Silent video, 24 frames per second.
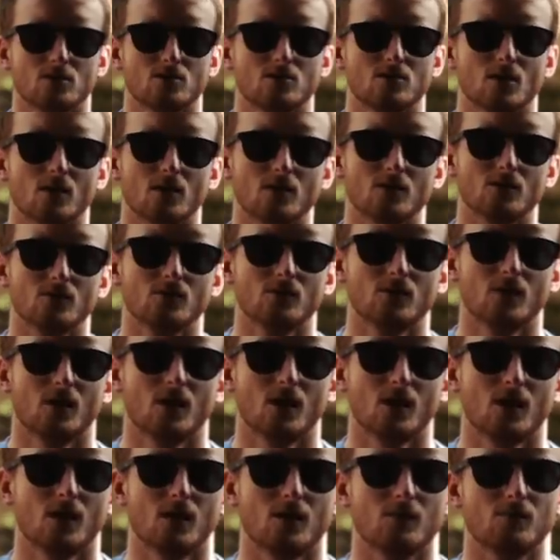So,
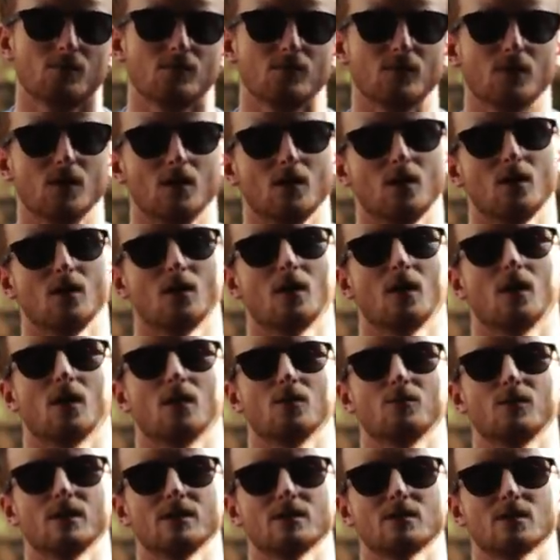
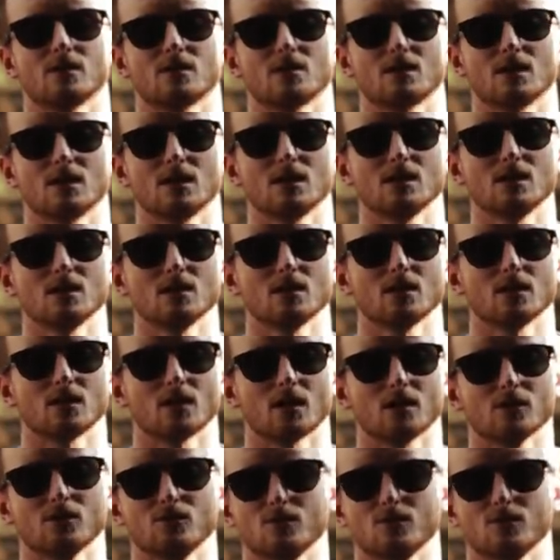I went to see a guy